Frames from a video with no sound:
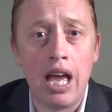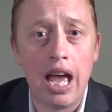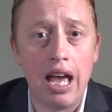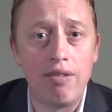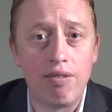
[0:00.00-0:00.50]

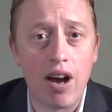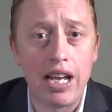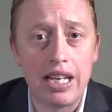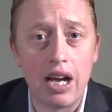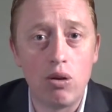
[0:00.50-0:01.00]
and
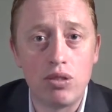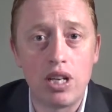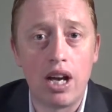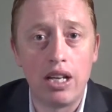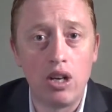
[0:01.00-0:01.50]
find out,
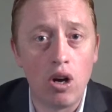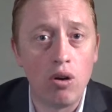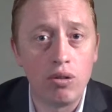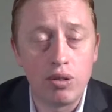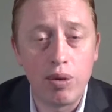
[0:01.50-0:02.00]

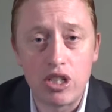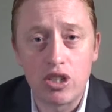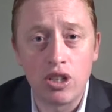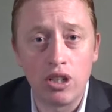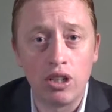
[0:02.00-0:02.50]
to make
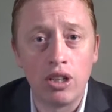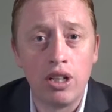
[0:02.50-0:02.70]
sure